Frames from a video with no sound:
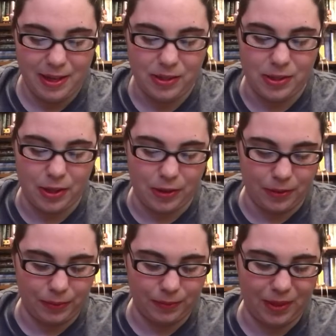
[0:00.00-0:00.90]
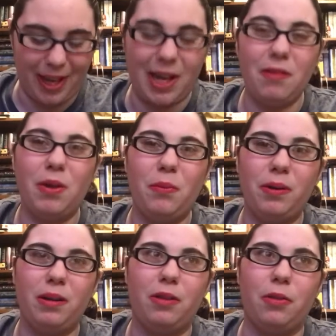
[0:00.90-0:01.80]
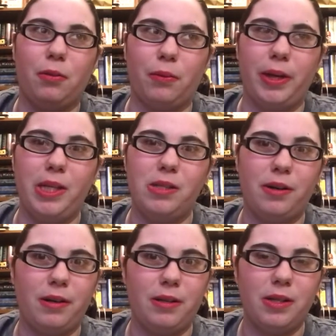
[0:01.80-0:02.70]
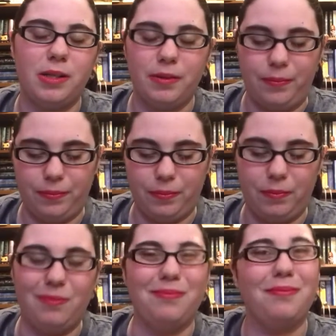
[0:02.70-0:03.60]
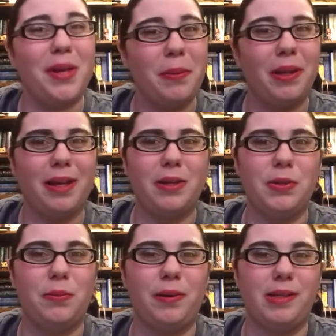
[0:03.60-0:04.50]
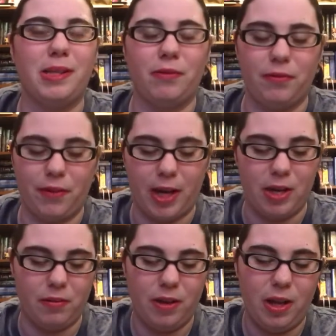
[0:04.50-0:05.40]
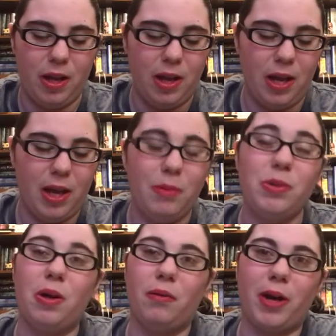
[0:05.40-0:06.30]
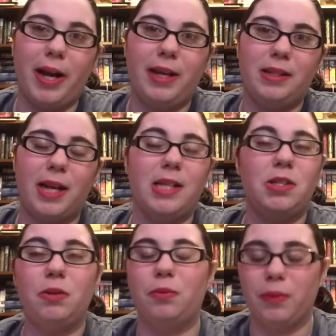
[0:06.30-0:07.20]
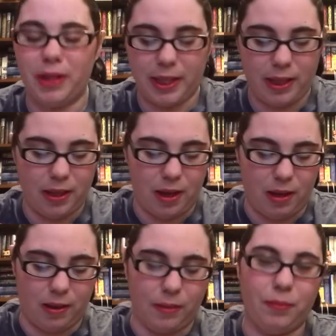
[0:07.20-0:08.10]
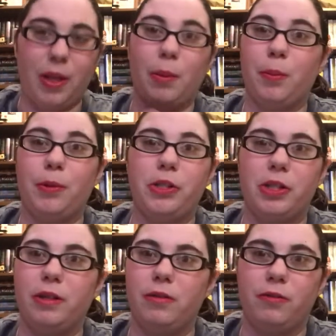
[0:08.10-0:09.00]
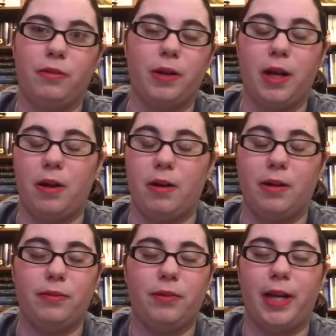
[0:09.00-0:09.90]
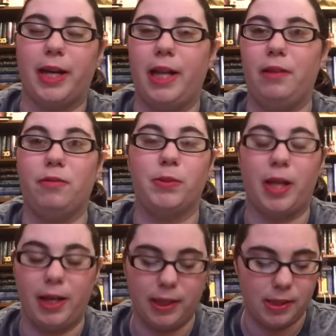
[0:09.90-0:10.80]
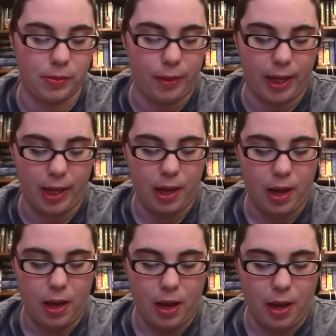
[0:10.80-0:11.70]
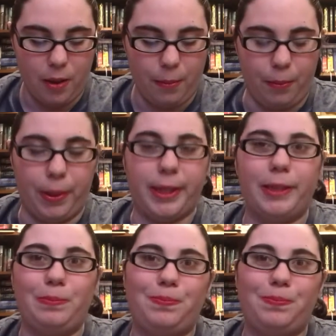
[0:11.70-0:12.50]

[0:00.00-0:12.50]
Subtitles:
So, I gave that one 3 stars, maybe like a 2.75. It was alright. I still really, am appreciative for NetGalley for sending it to me, but